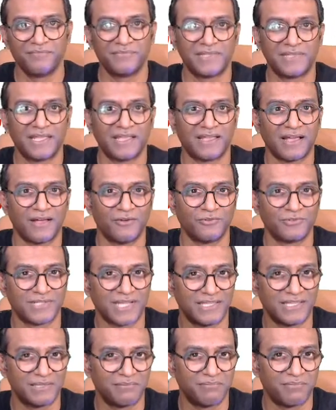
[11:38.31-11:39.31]
think
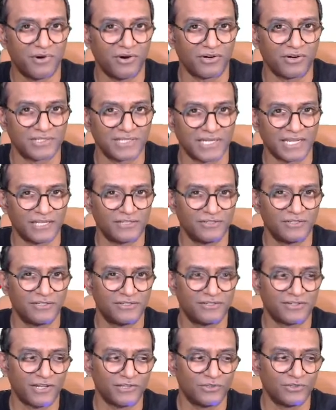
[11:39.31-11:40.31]
outside the box, like
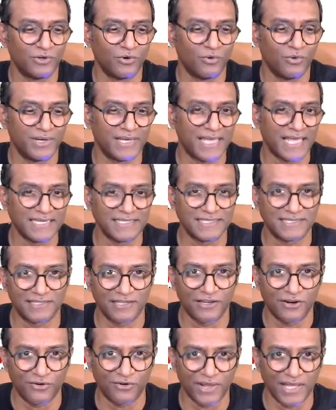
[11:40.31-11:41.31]
try to go against the
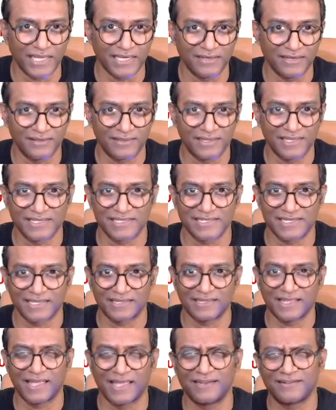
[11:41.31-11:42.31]
grain, things like
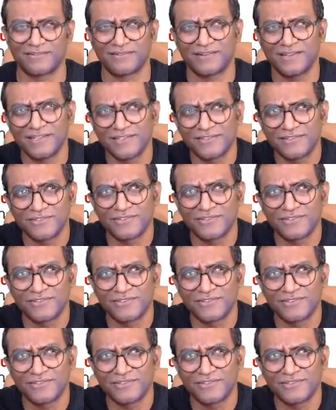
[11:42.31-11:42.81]
that. Try,